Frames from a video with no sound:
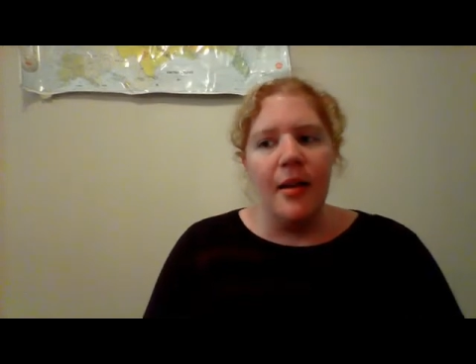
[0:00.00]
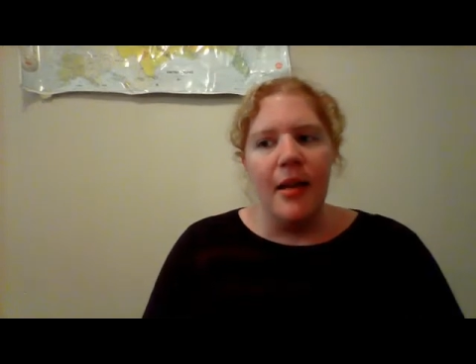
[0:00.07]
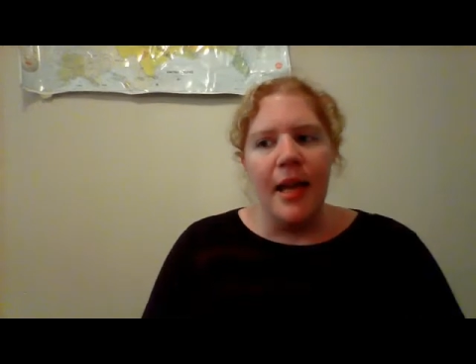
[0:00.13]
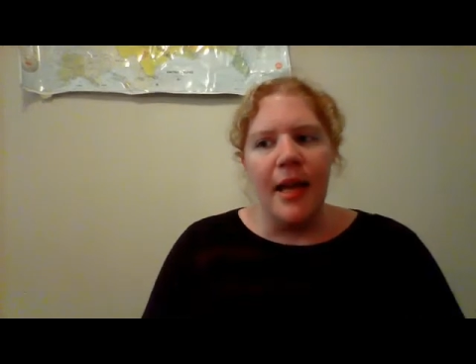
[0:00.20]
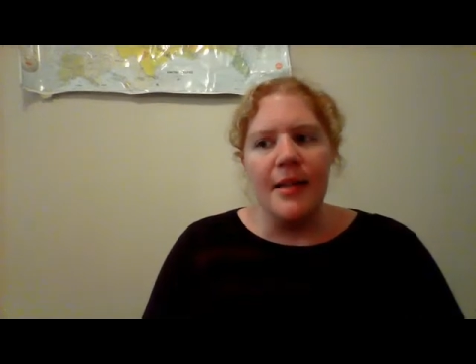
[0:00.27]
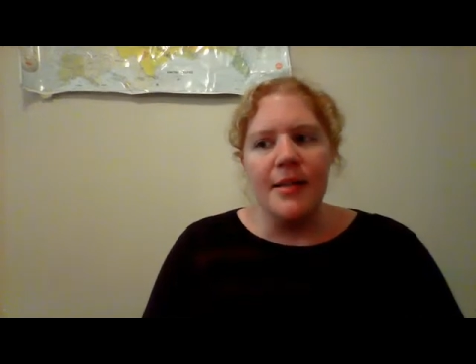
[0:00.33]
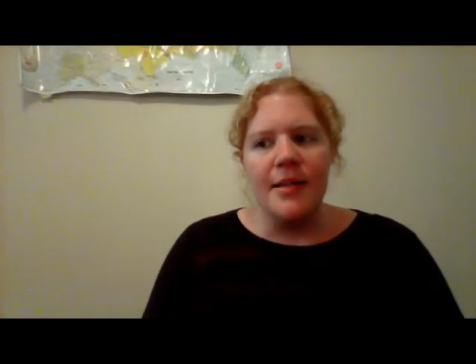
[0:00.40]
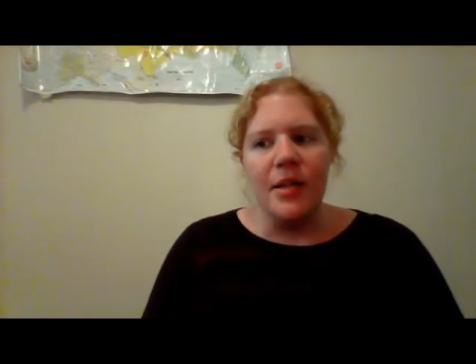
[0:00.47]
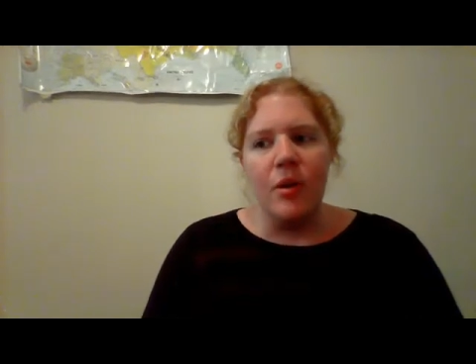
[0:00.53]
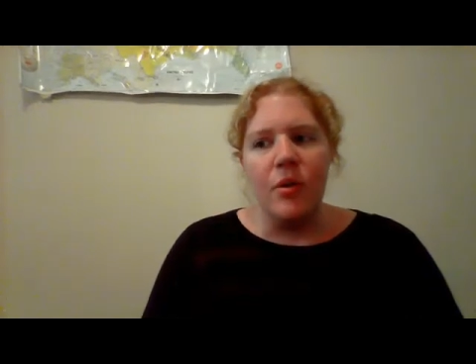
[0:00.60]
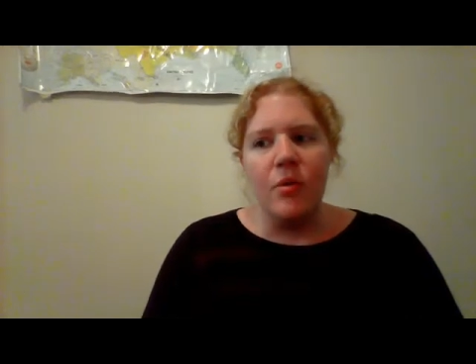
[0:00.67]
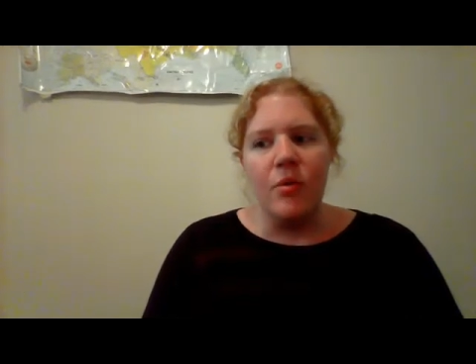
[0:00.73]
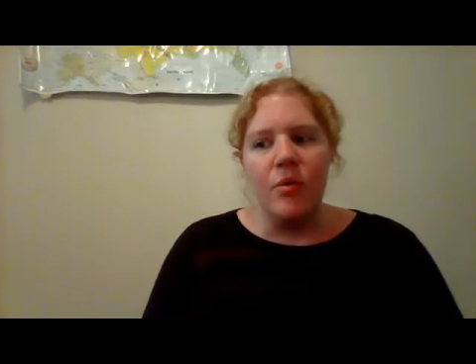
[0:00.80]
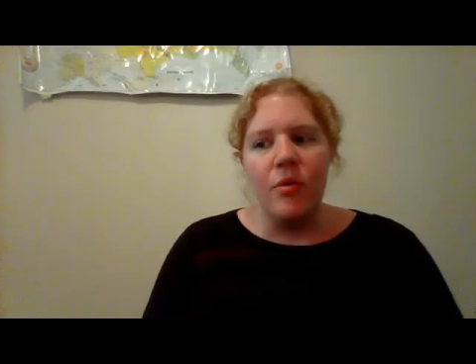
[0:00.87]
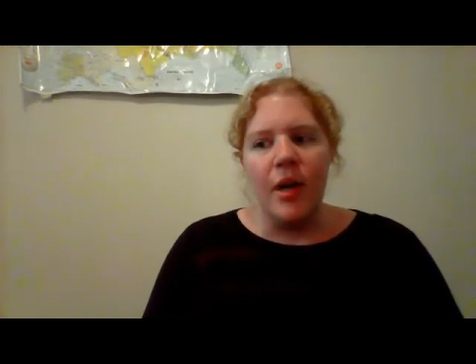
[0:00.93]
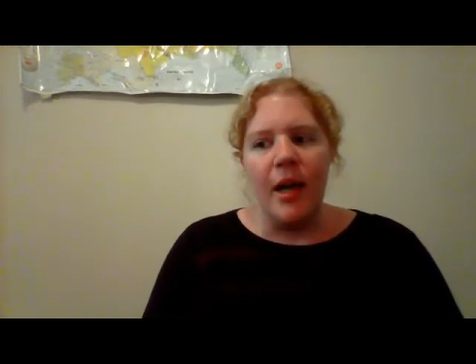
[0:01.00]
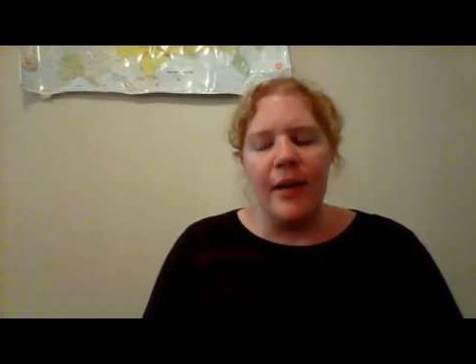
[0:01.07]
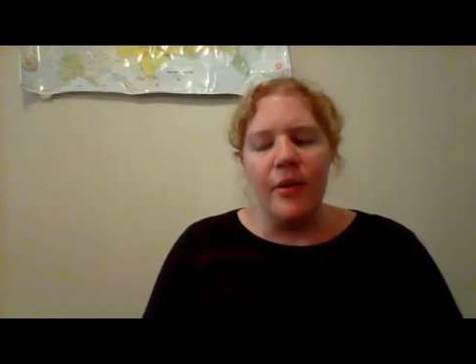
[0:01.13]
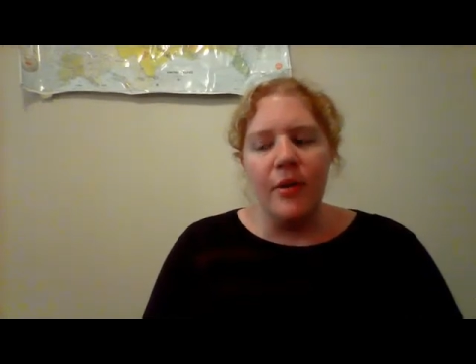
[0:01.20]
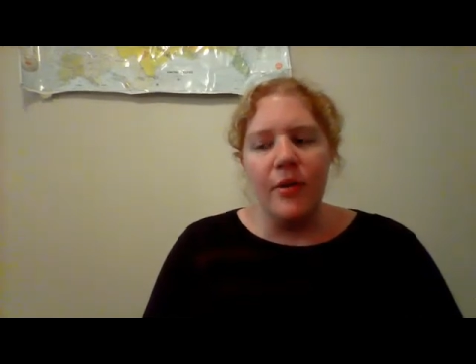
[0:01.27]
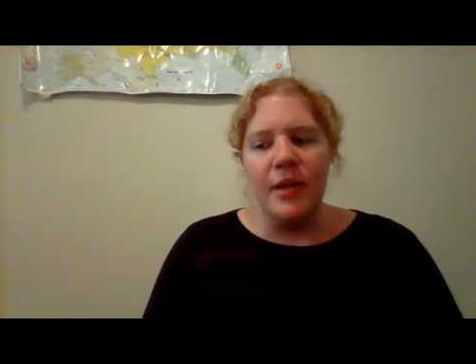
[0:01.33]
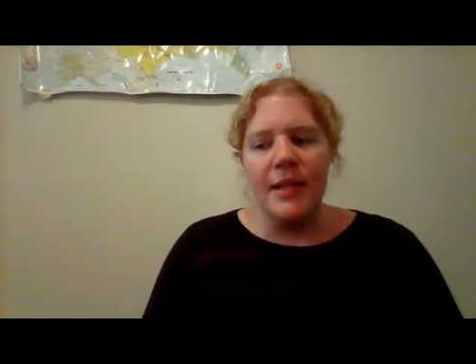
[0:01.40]
and so I
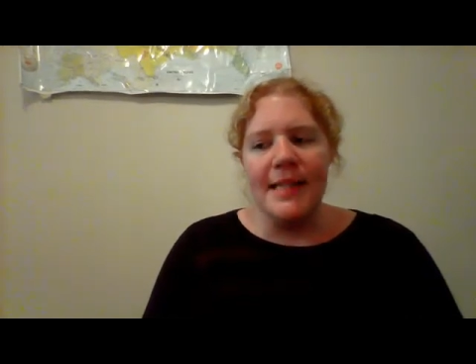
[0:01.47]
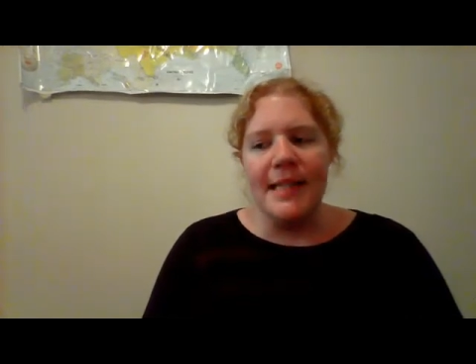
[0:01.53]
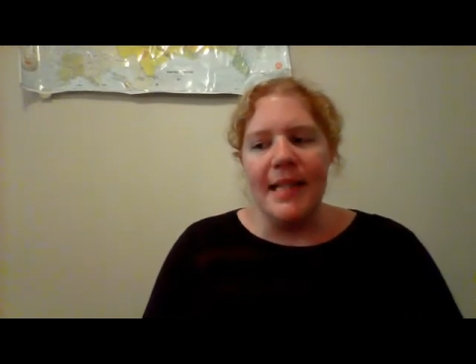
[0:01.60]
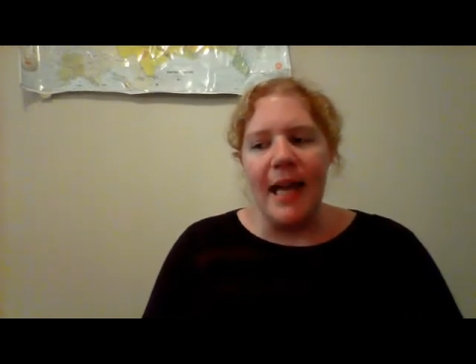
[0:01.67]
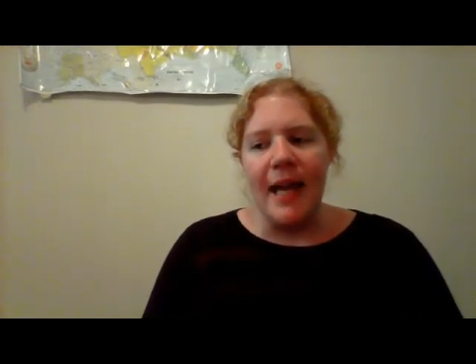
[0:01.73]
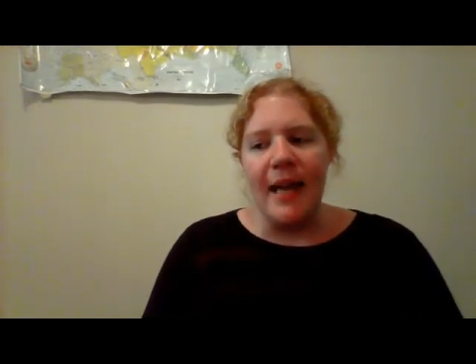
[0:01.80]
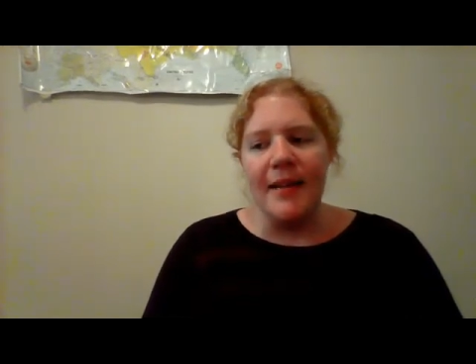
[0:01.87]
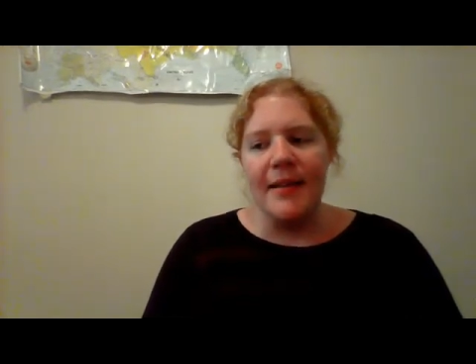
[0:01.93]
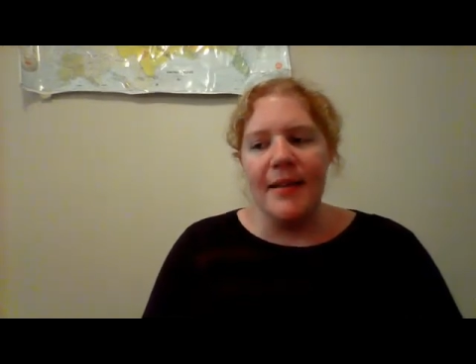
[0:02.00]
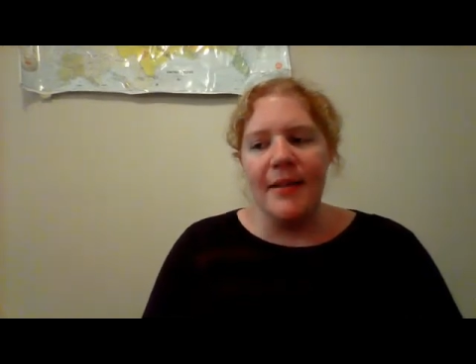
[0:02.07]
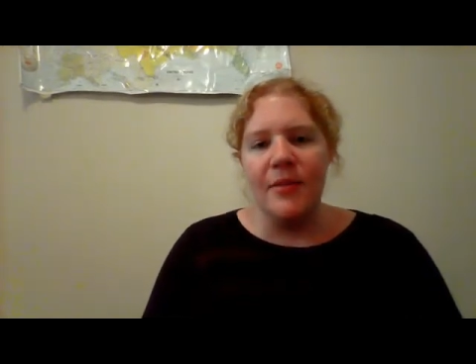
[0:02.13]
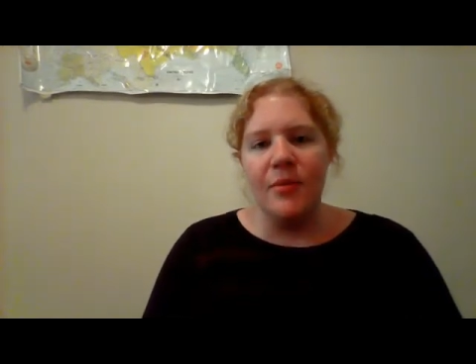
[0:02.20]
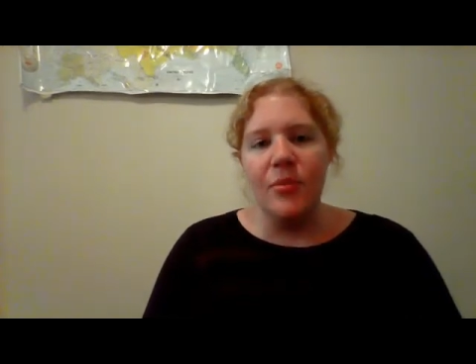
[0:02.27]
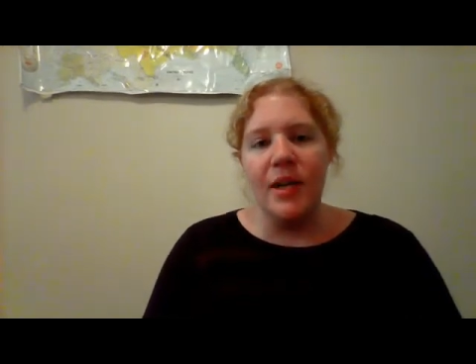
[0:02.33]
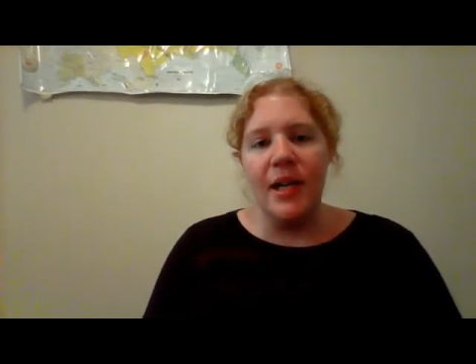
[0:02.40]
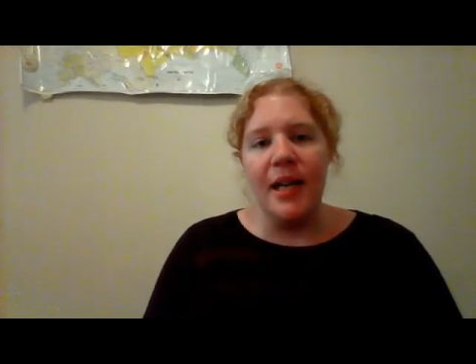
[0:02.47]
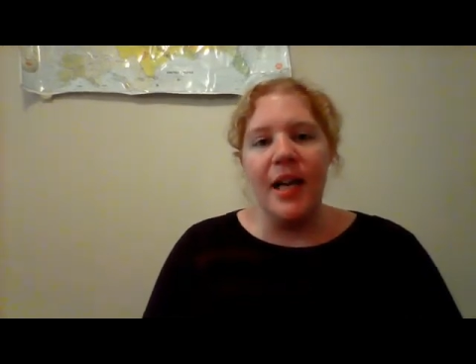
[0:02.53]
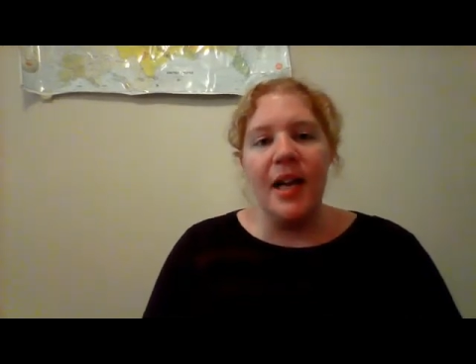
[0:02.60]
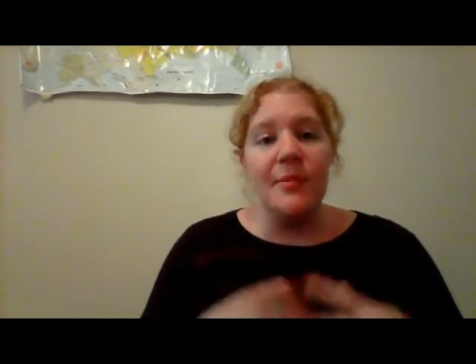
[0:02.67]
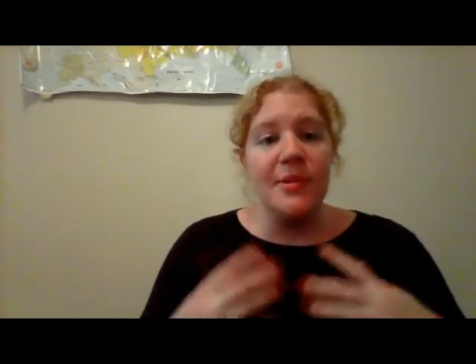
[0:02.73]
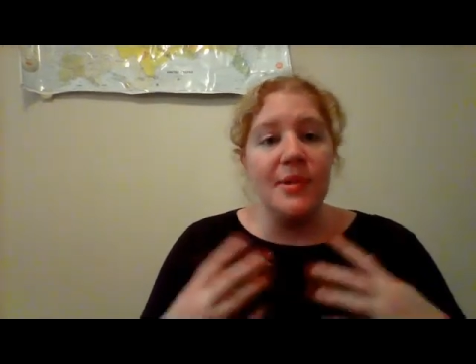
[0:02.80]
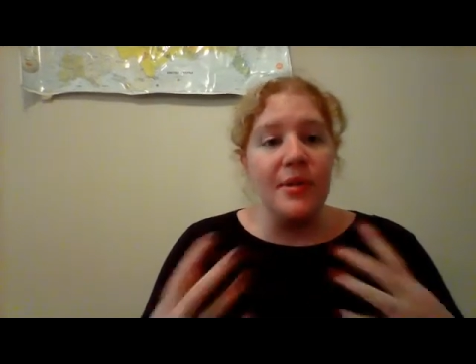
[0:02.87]
noticed that when it
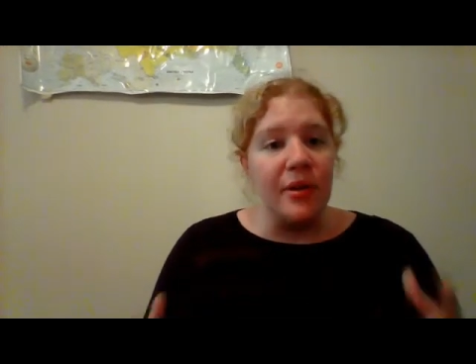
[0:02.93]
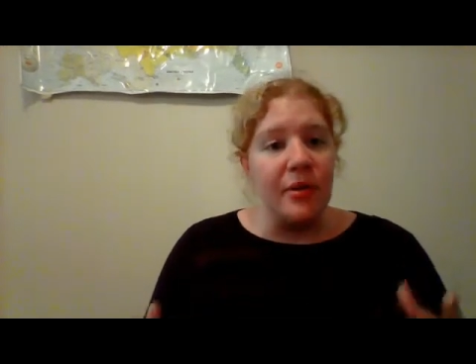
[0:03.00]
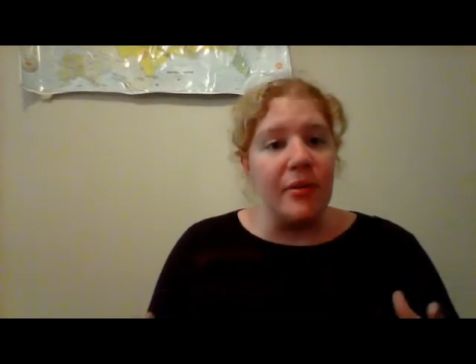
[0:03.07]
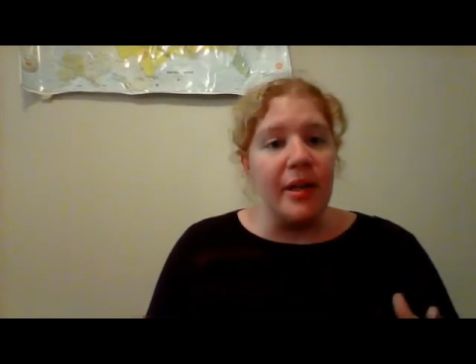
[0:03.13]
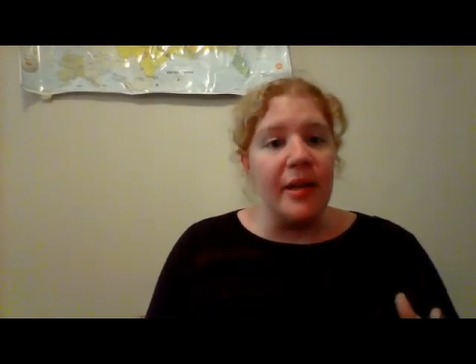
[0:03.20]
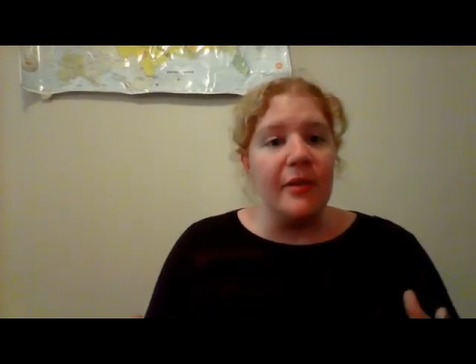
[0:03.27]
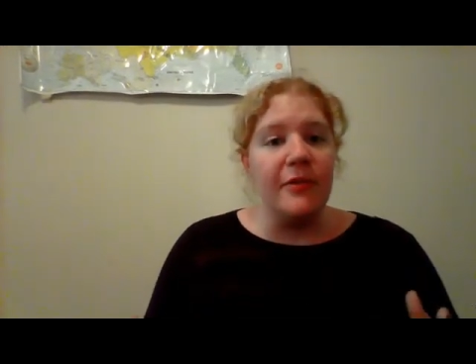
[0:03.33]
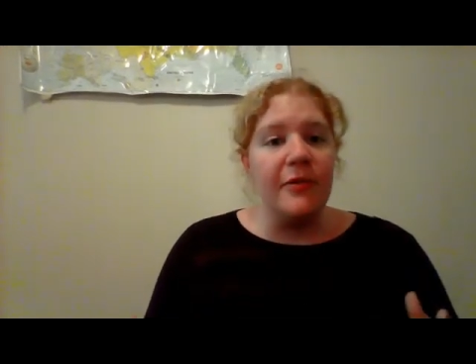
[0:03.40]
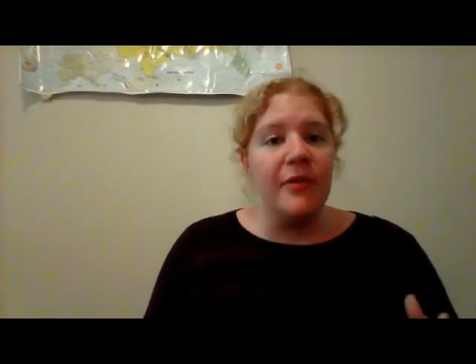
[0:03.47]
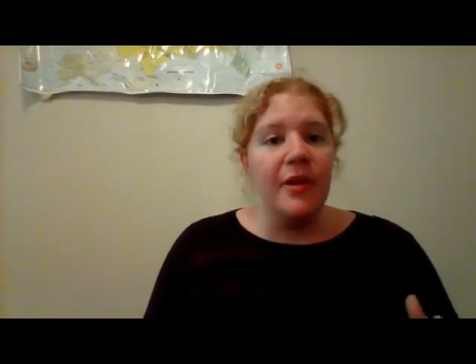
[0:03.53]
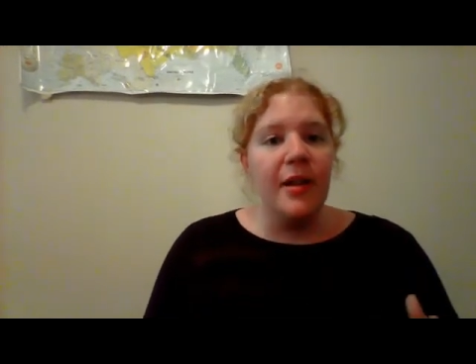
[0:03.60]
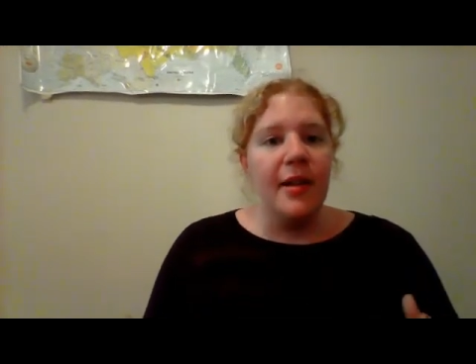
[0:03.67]
comes to grief,